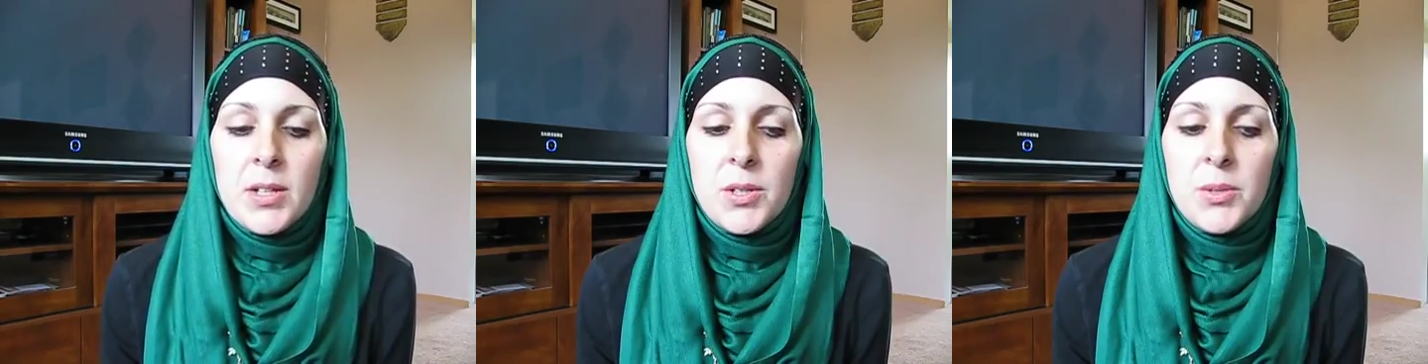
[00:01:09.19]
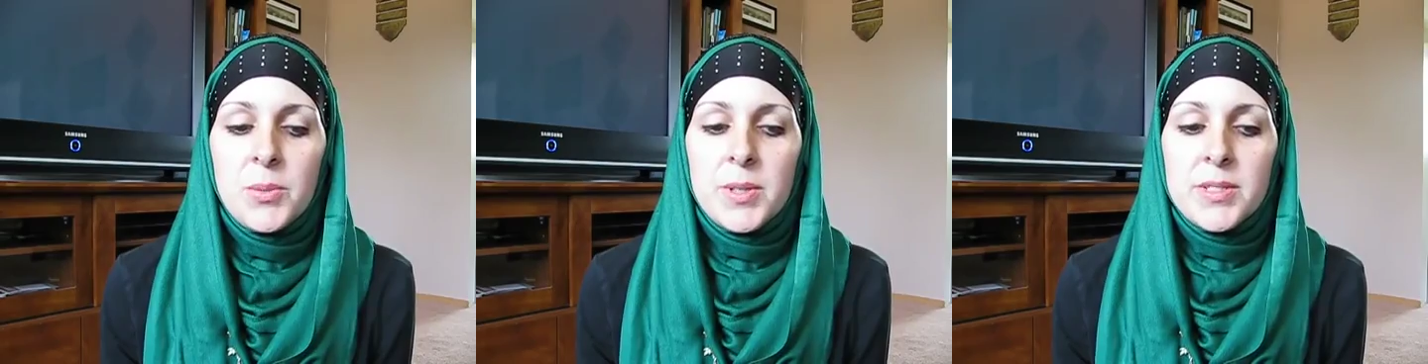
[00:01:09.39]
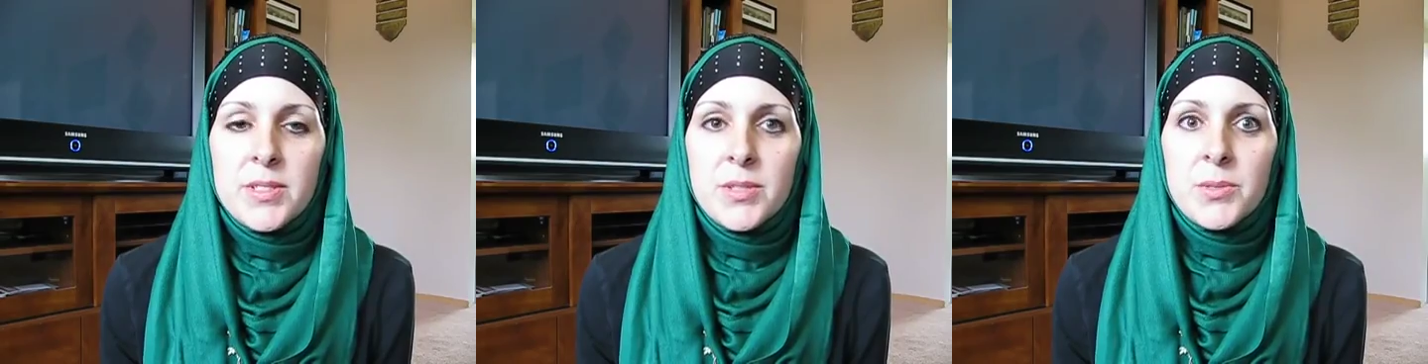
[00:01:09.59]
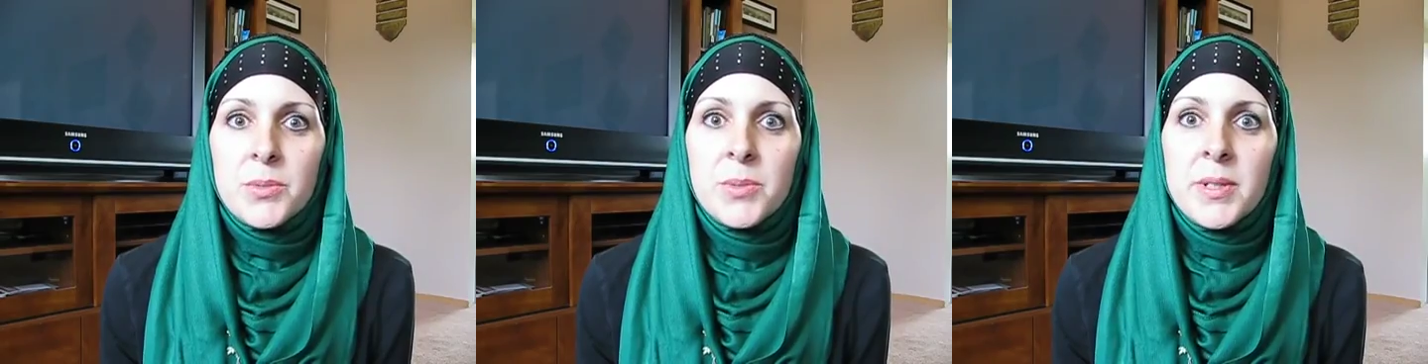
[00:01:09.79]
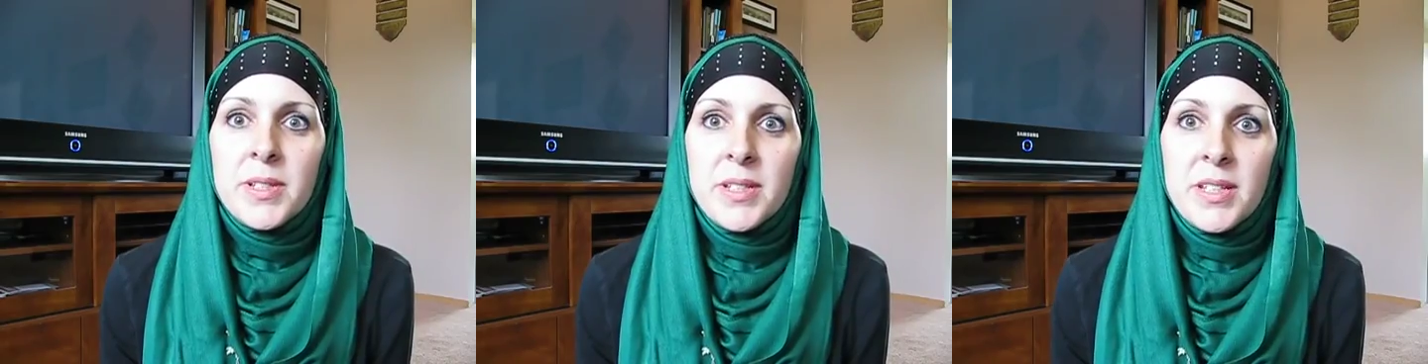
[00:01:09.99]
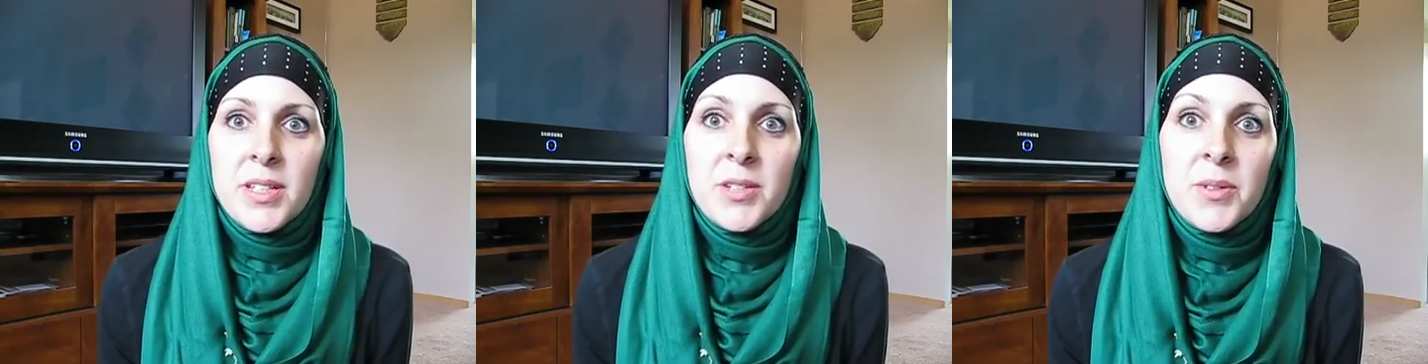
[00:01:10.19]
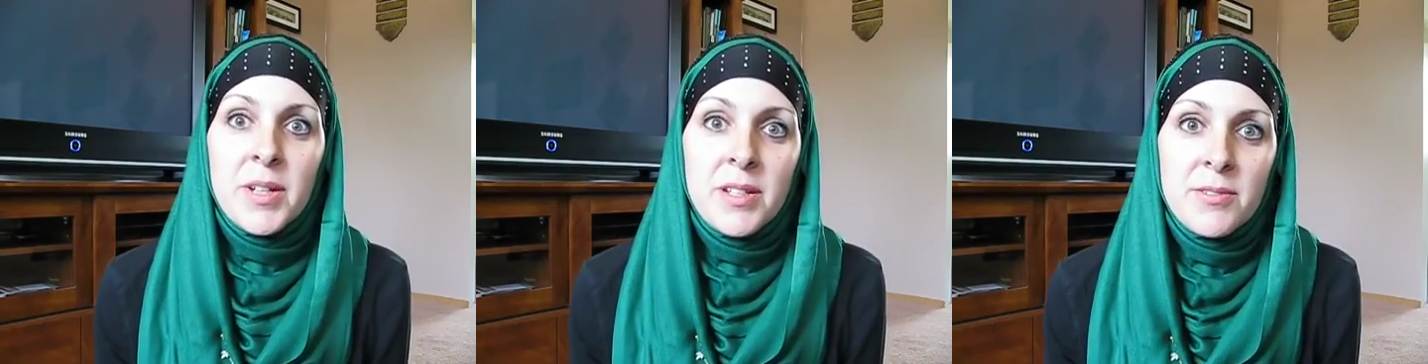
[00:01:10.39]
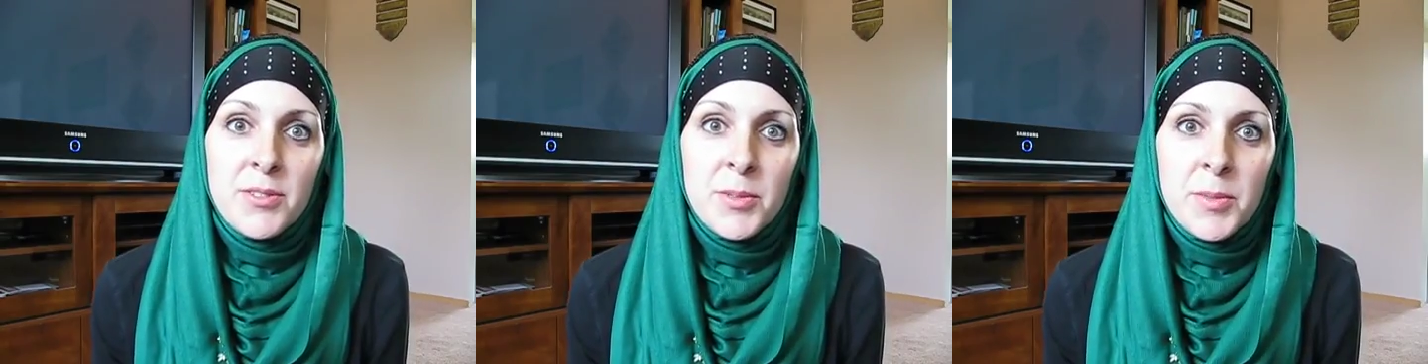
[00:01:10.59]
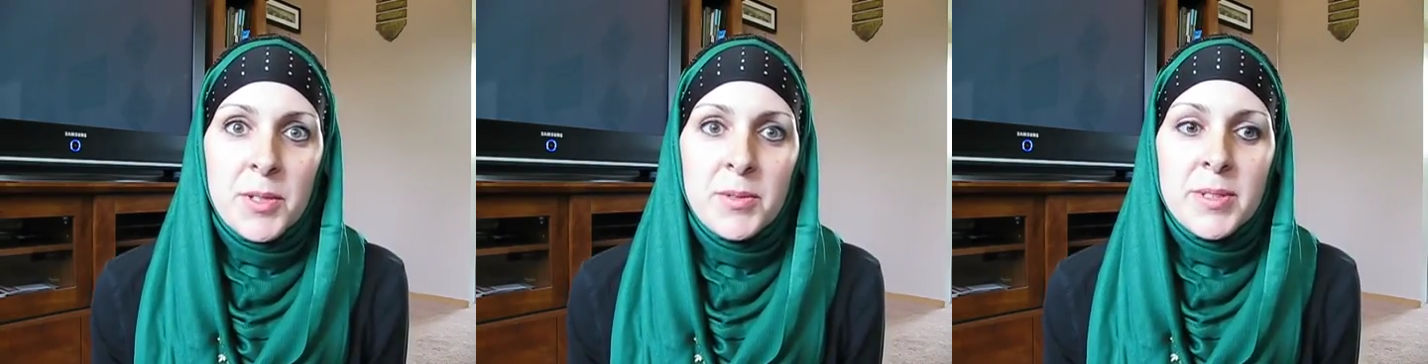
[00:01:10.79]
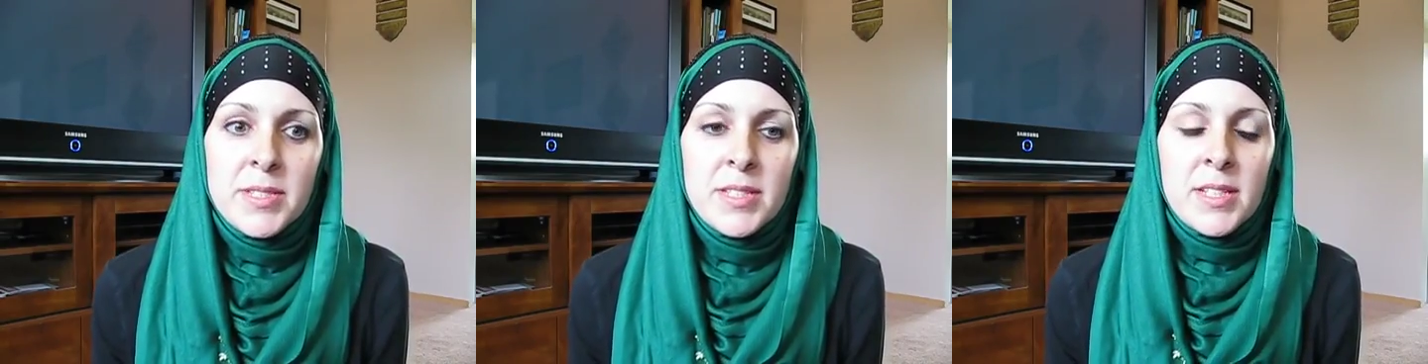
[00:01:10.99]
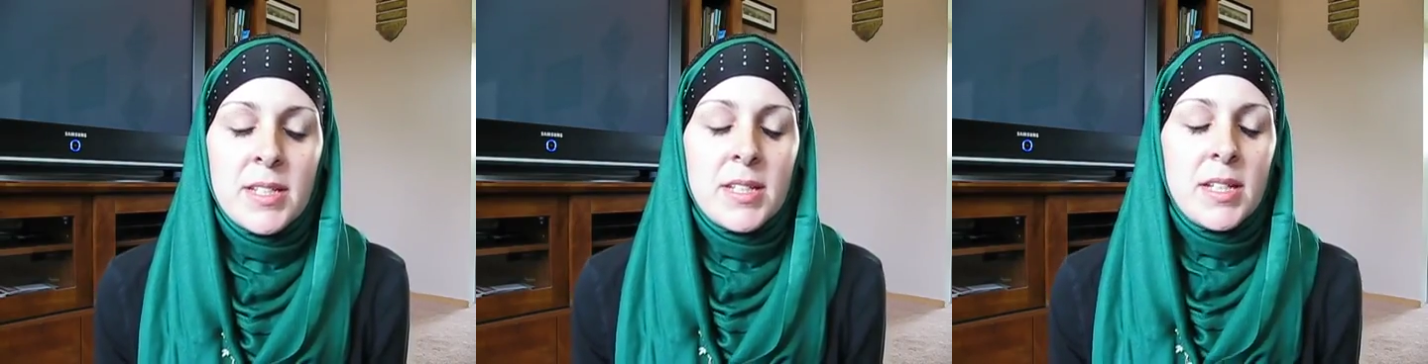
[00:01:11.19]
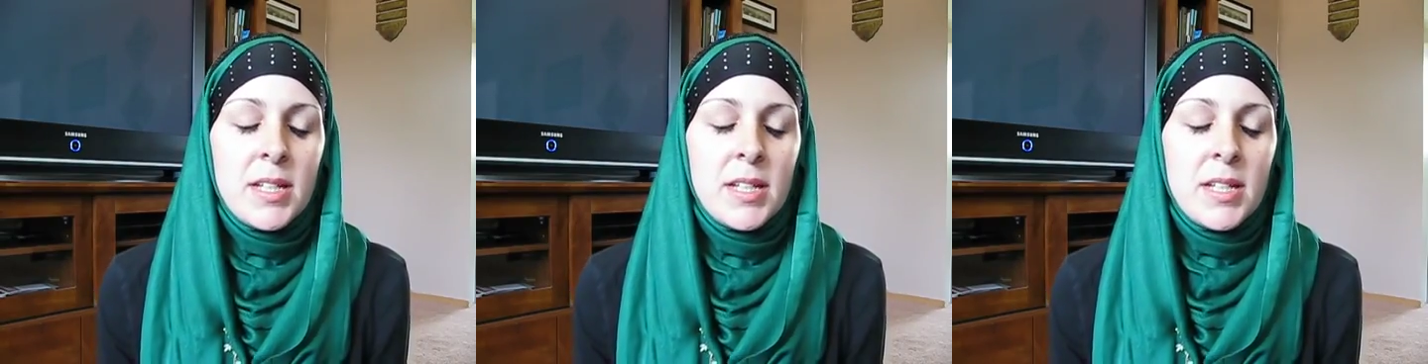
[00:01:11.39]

who was really great for me, wasn't he?